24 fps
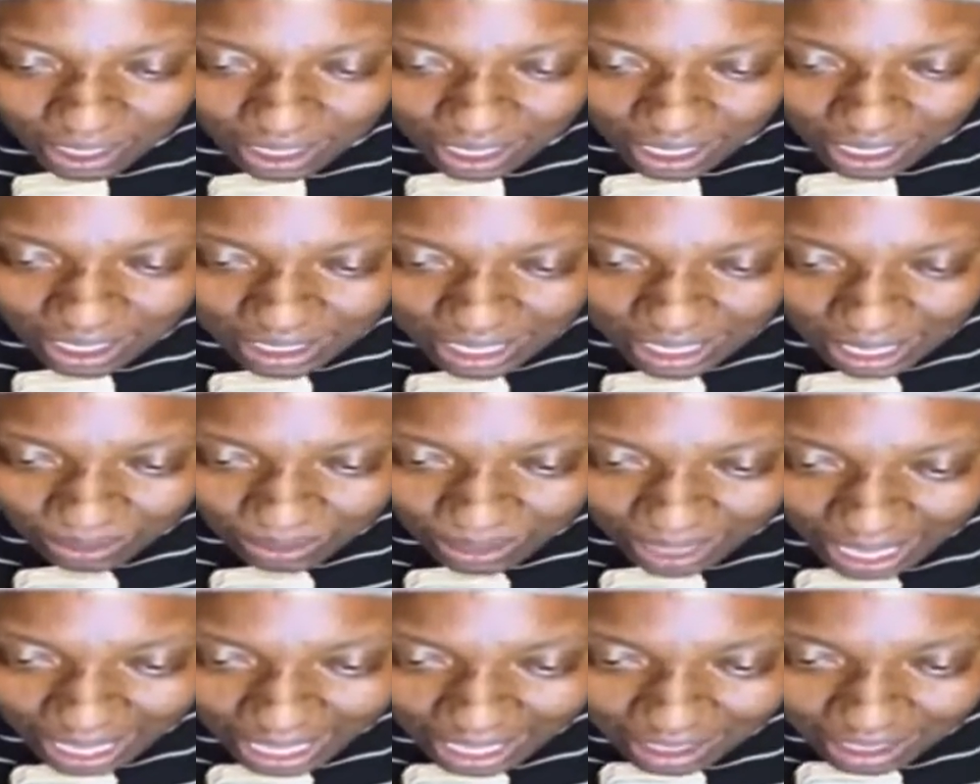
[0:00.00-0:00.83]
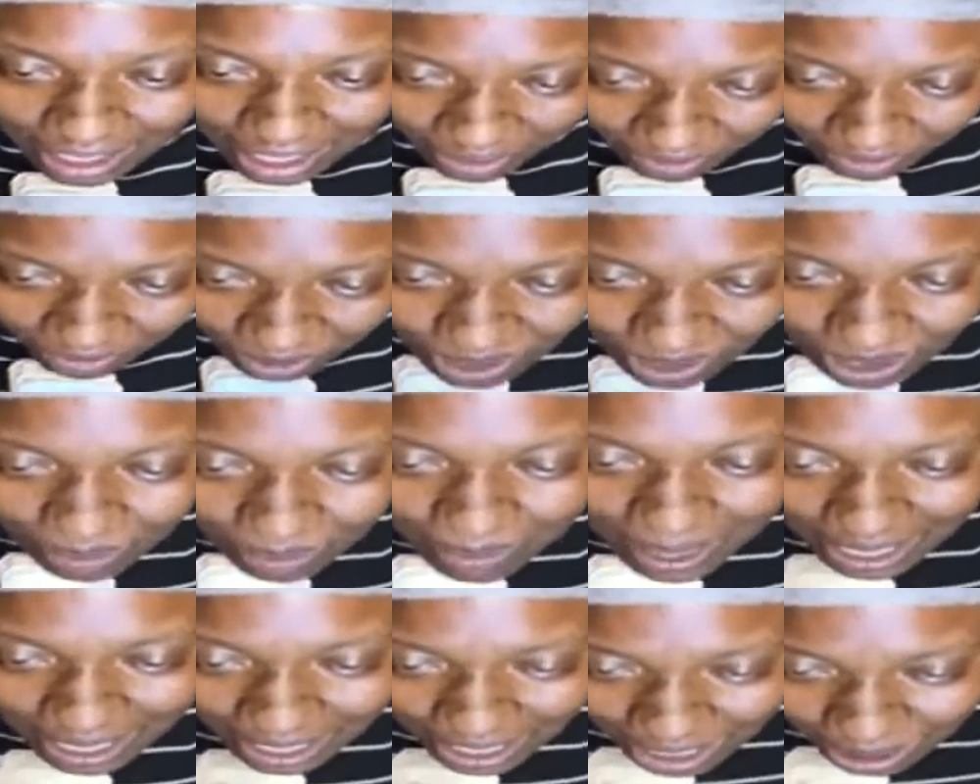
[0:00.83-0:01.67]
Cause I'm like, if
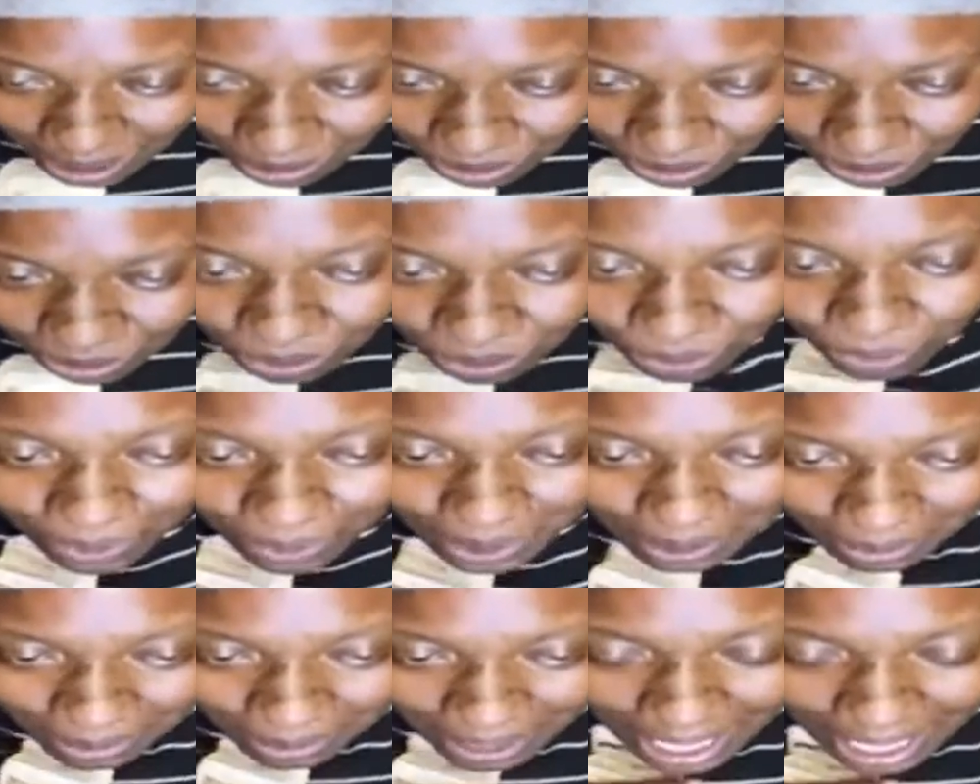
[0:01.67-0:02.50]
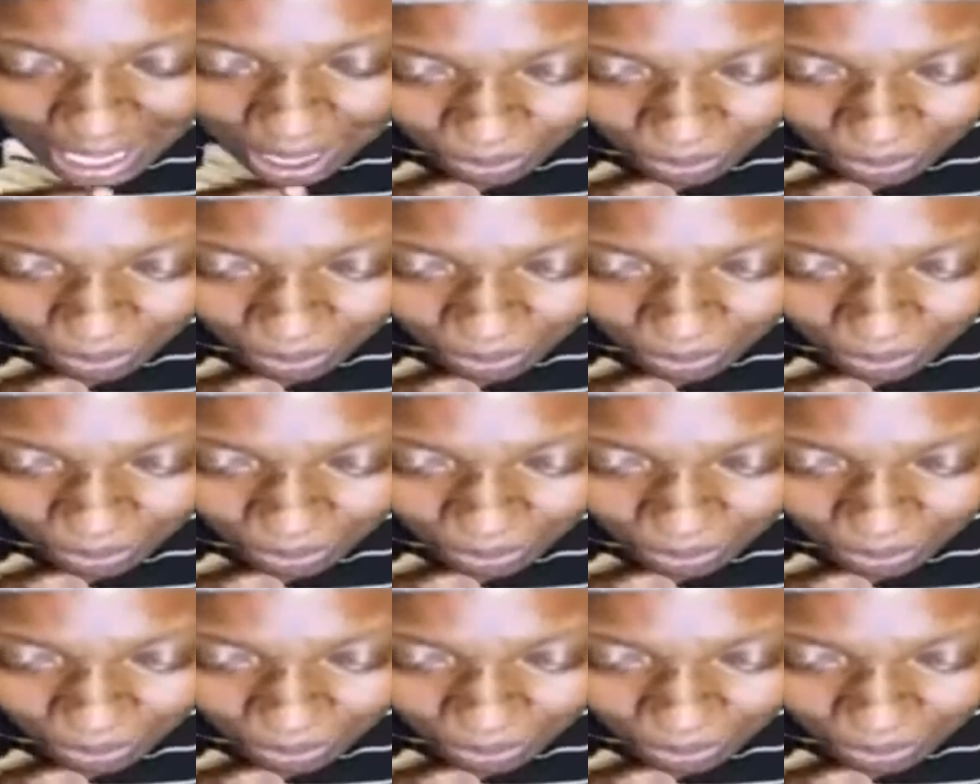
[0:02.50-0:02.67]
somebody come through the replay, I